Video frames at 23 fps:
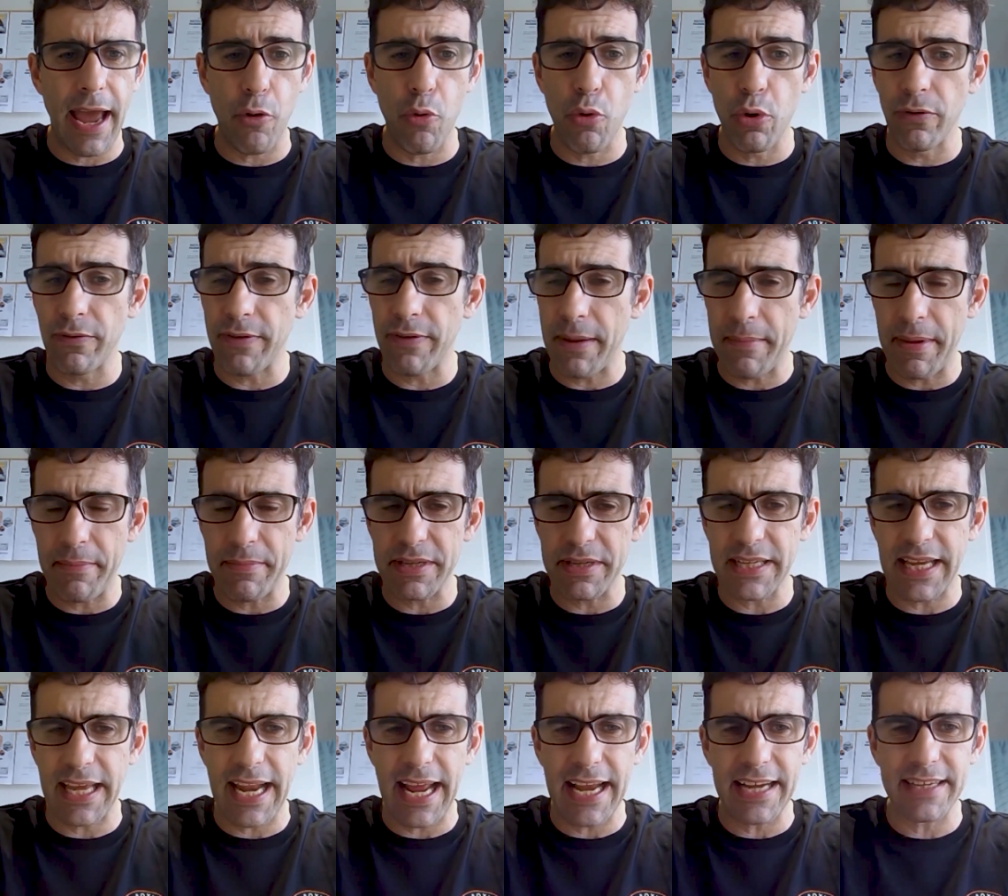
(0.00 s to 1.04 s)
all of our members
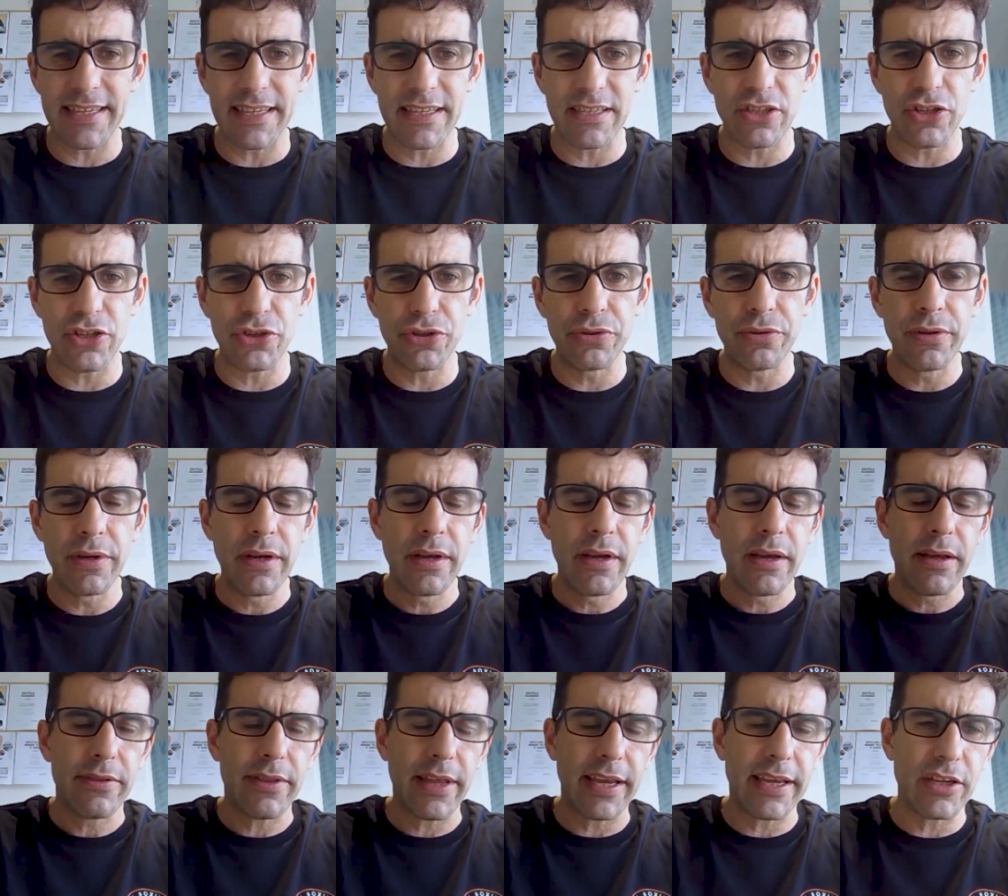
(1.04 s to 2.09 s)
get access to.
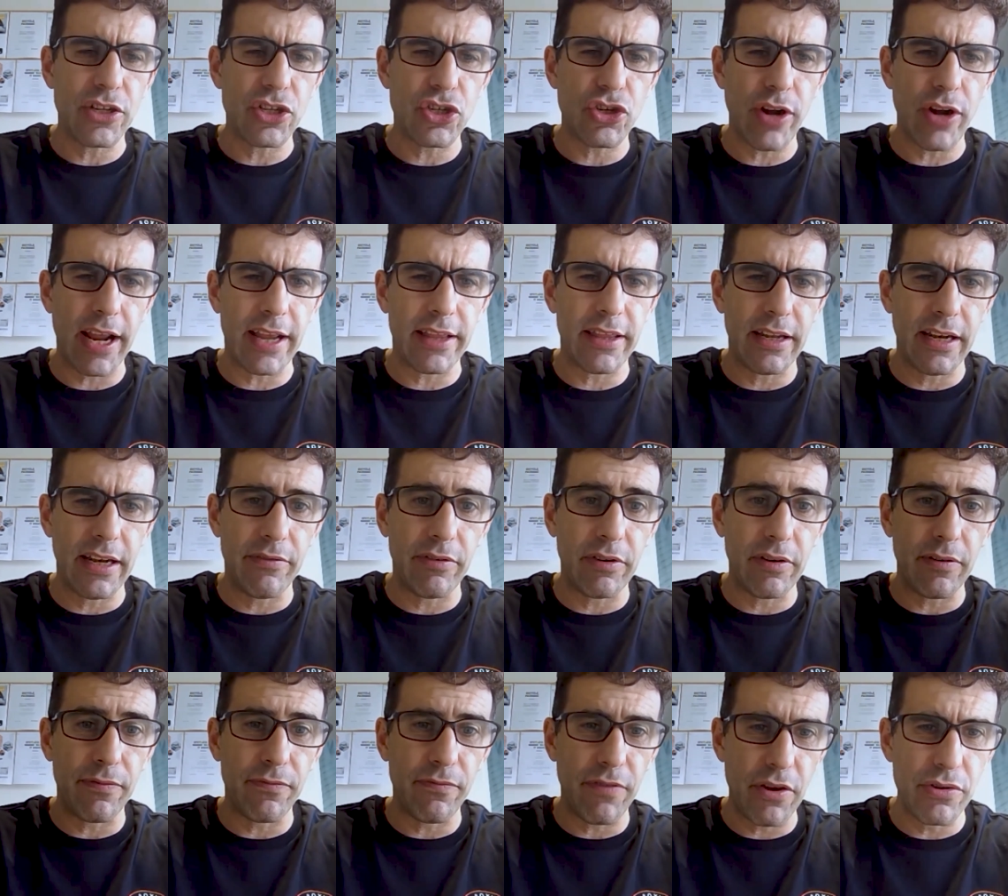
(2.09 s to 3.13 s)
They can track their level
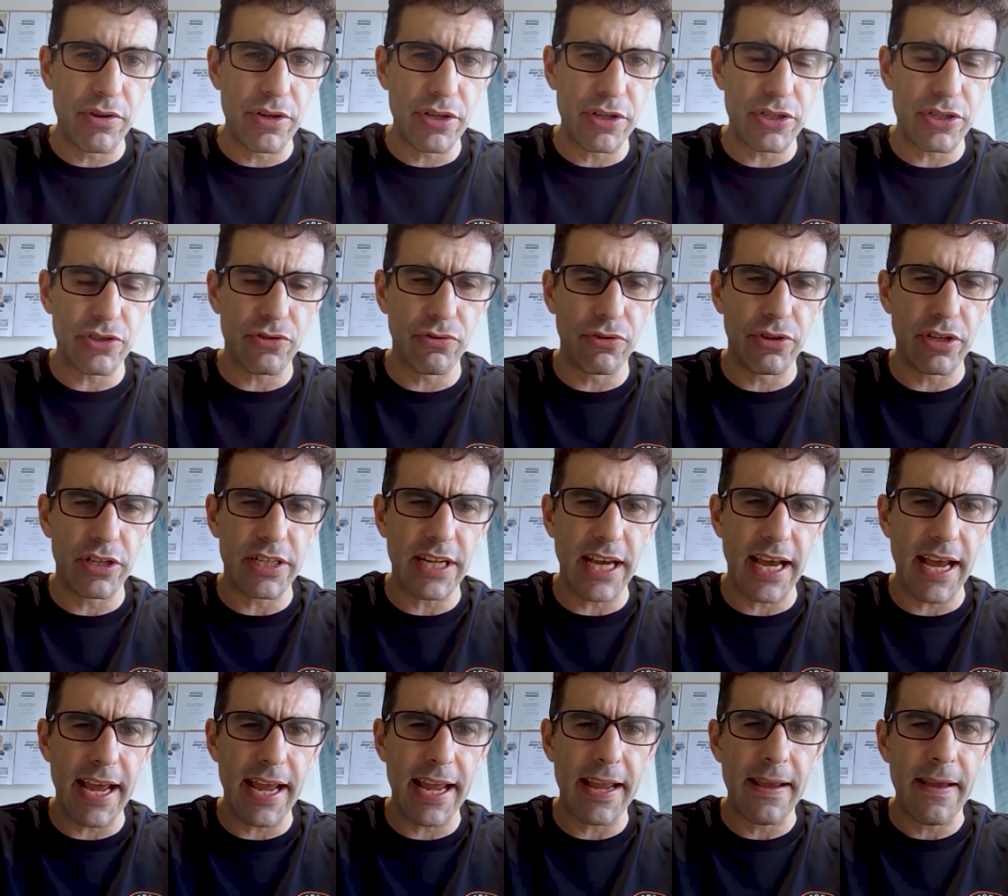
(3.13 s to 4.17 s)
of focus through the
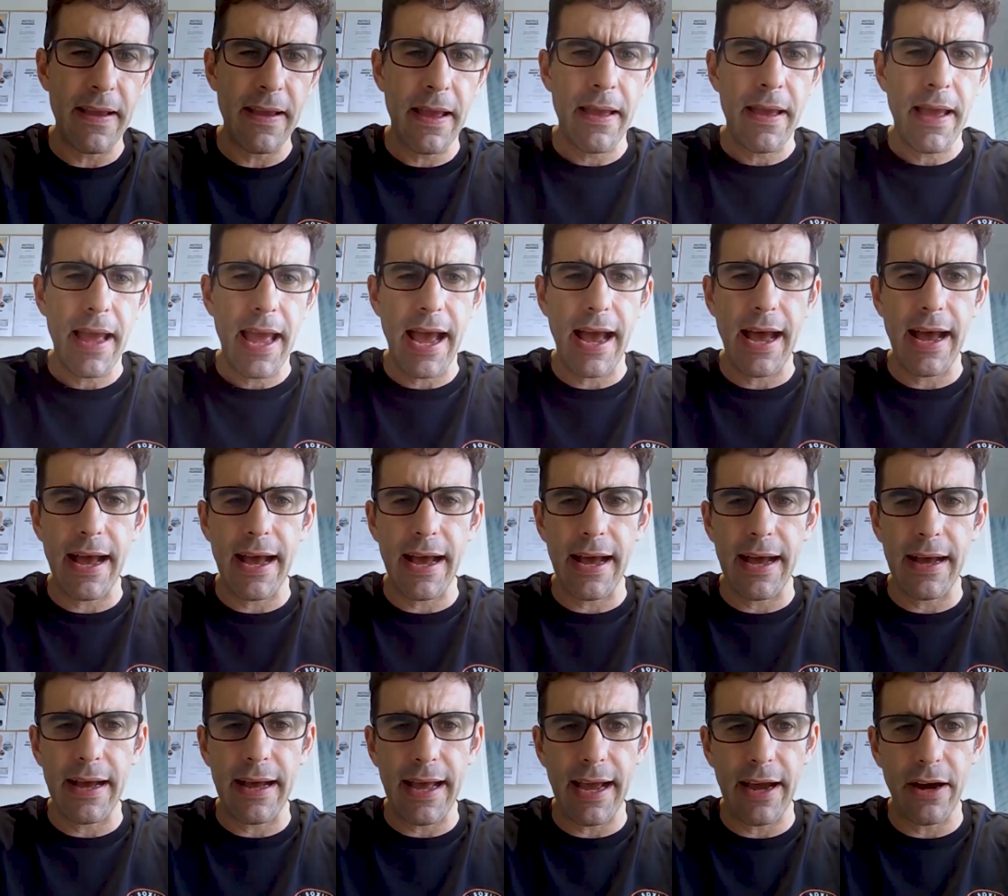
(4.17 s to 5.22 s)
day,
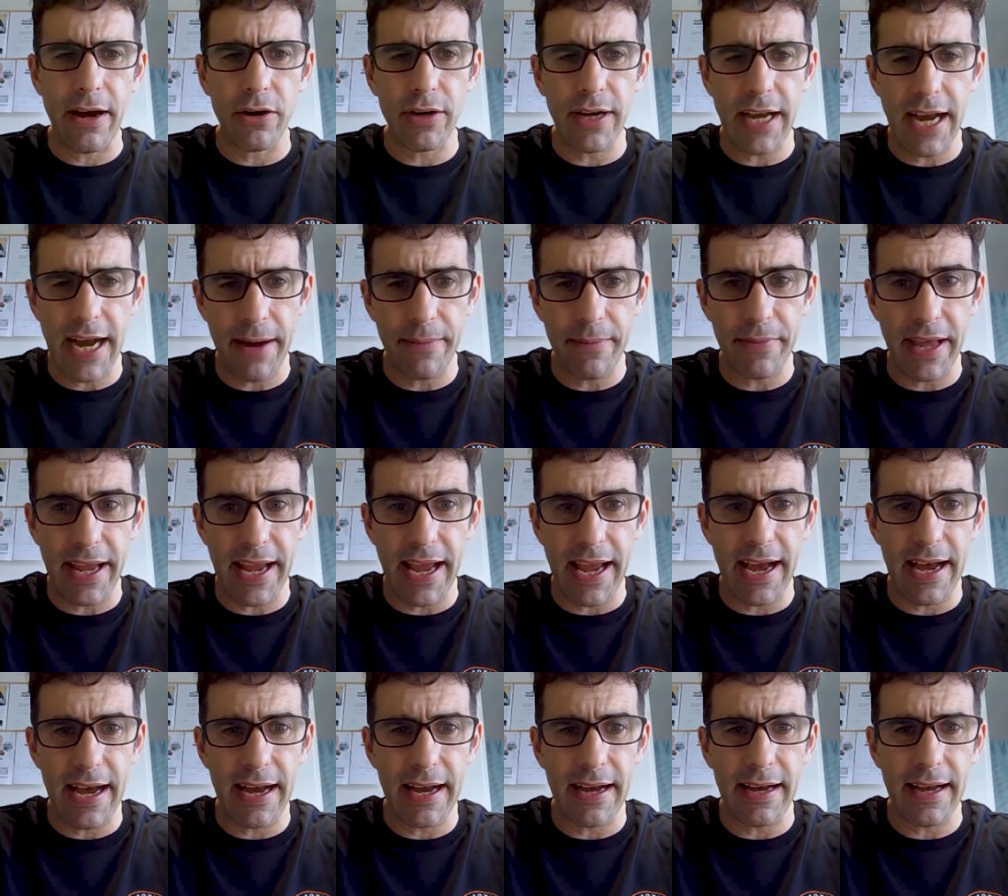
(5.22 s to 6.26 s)
how calm they
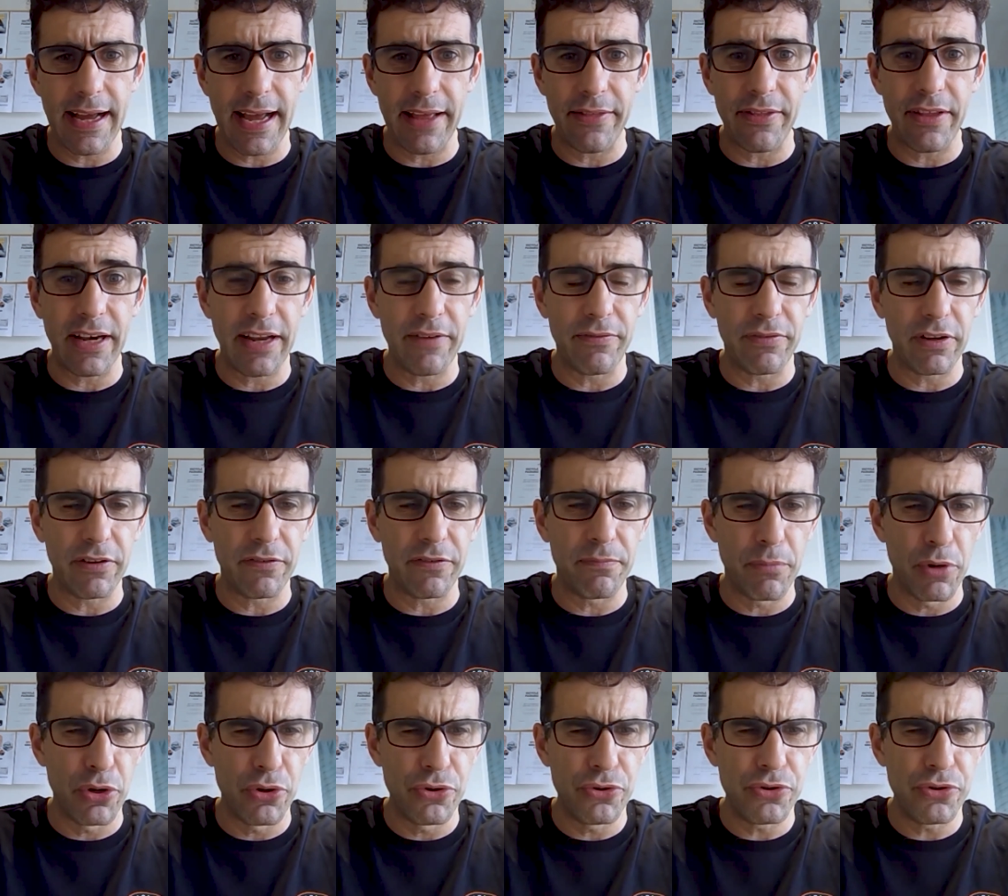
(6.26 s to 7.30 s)
are, and their level of
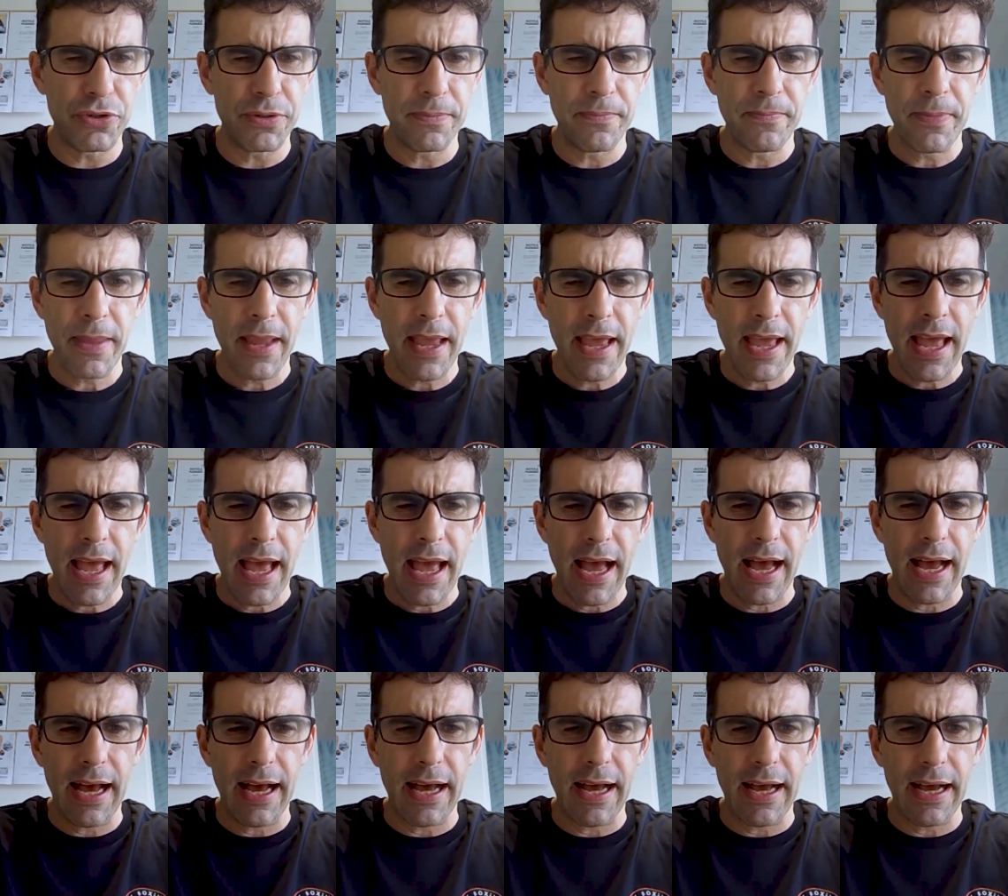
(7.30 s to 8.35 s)
mood.
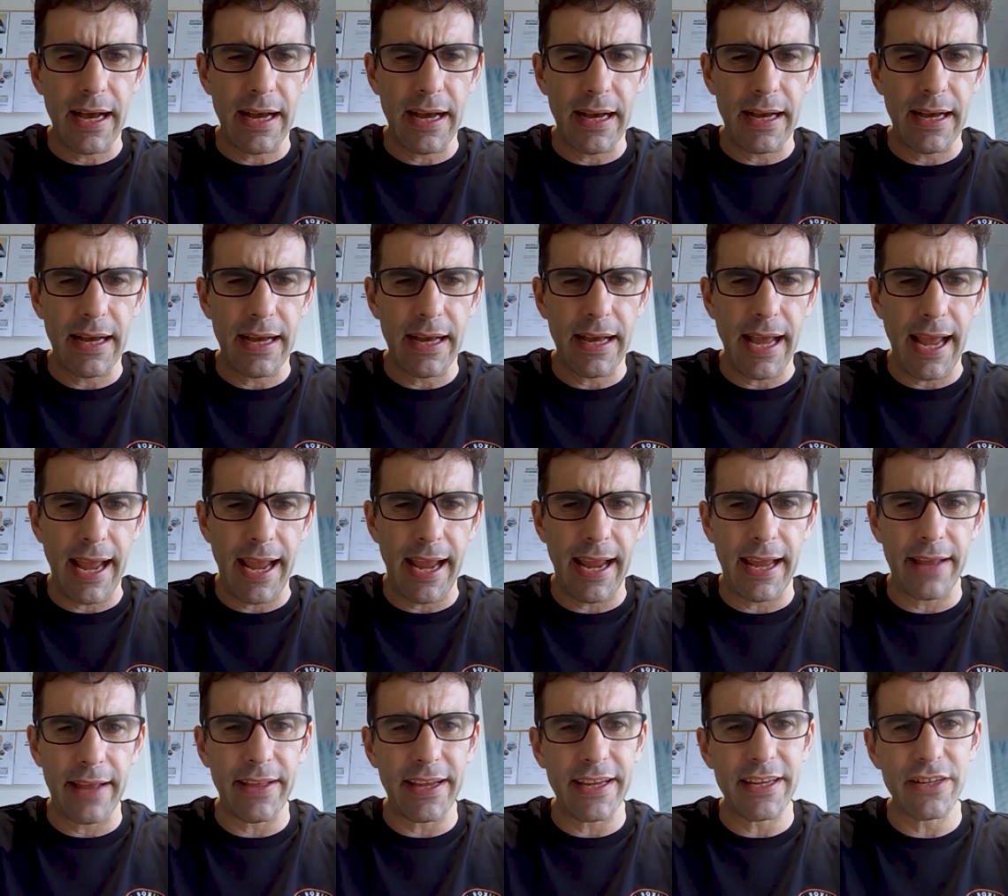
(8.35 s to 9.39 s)
And
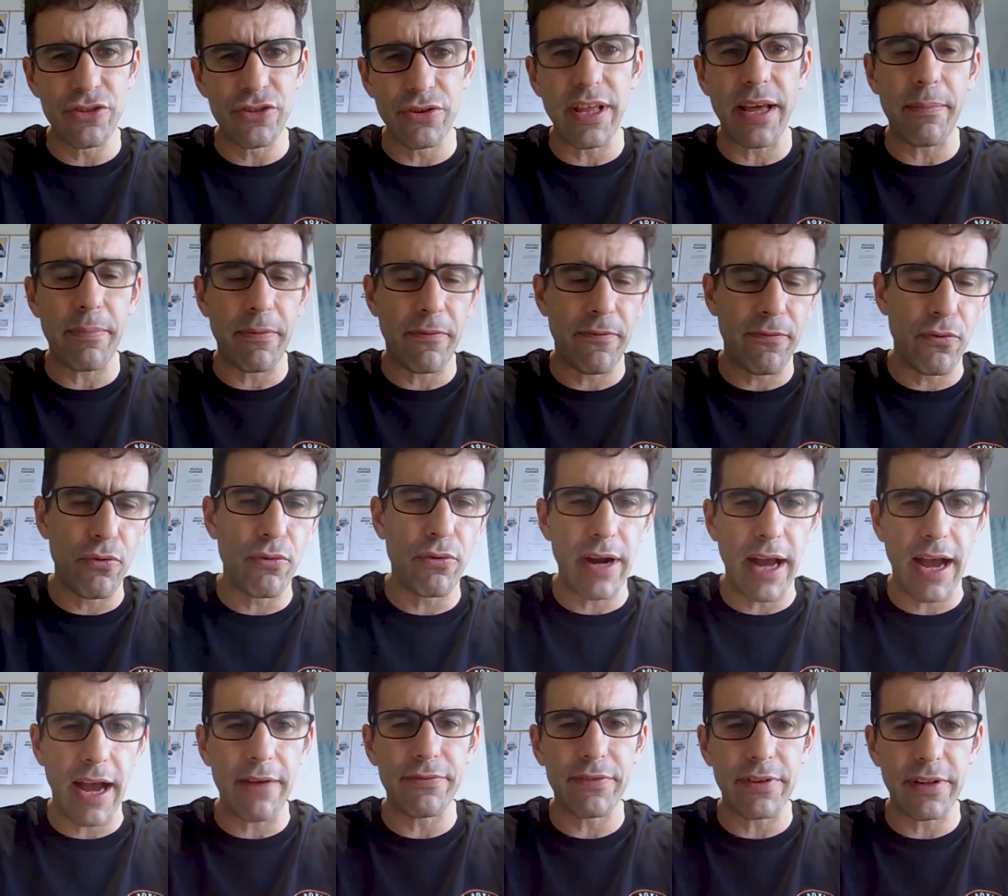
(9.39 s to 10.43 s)
they can do that before
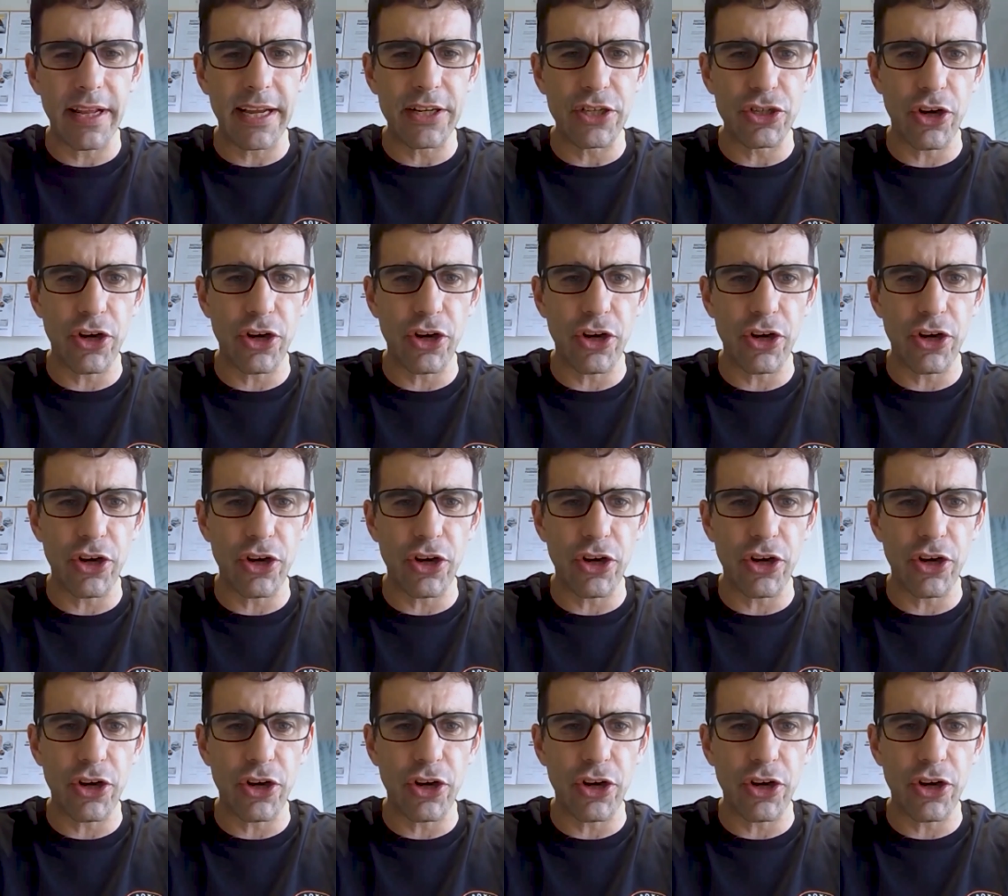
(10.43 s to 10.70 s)
and after they